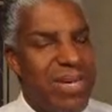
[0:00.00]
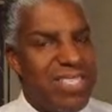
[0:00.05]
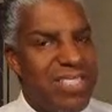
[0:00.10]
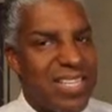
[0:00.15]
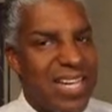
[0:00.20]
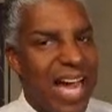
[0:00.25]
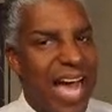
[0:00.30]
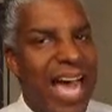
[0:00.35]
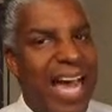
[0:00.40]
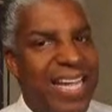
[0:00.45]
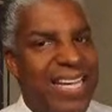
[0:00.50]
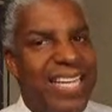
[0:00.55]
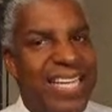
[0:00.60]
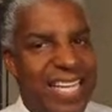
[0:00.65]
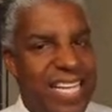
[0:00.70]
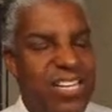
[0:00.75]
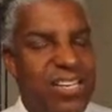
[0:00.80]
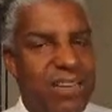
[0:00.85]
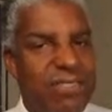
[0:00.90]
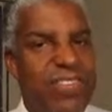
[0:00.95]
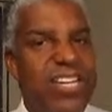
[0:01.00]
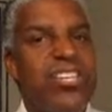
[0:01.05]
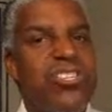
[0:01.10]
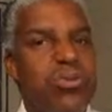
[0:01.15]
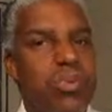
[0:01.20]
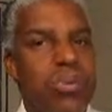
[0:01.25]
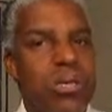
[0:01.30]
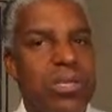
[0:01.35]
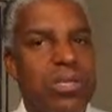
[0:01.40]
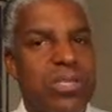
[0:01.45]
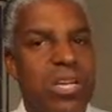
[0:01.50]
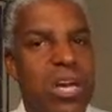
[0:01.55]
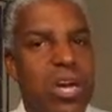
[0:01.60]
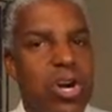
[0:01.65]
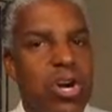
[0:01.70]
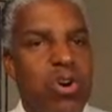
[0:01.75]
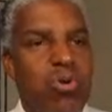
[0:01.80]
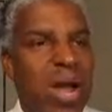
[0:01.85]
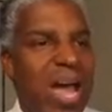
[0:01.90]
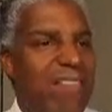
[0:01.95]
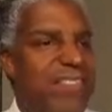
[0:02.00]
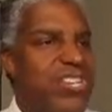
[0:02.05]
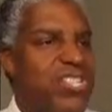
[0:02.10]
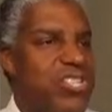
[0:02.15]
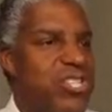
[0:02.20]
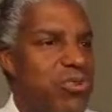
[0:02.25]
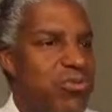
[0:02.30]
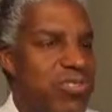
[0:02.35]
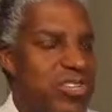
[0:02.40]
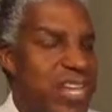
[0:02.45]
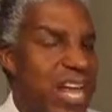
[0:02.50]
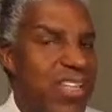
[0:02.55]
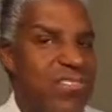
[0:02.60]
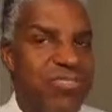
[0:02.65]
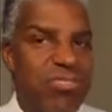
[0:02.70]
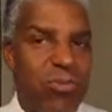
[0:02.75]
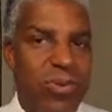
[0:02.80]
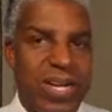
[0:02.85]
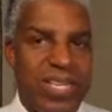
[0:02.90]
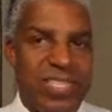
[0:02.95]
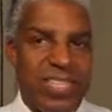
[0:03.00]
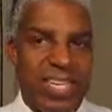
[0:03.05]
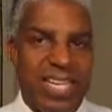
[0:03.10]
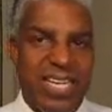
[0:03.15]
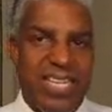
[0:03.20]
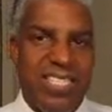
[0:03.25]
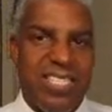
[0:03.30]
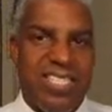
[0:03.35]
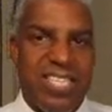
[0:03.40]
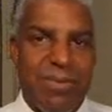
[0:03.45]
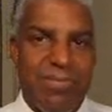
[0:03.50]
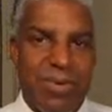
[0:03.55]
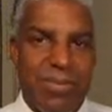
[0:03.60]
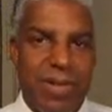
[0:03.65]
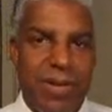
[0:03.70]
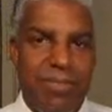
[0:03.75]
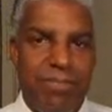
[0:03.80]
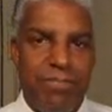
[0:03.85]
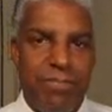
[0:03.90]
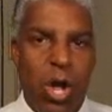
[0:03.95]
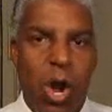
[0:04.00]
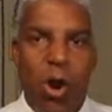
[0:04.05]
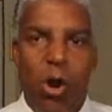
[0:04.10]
misguided individuals who have issued death threats against Zimmerman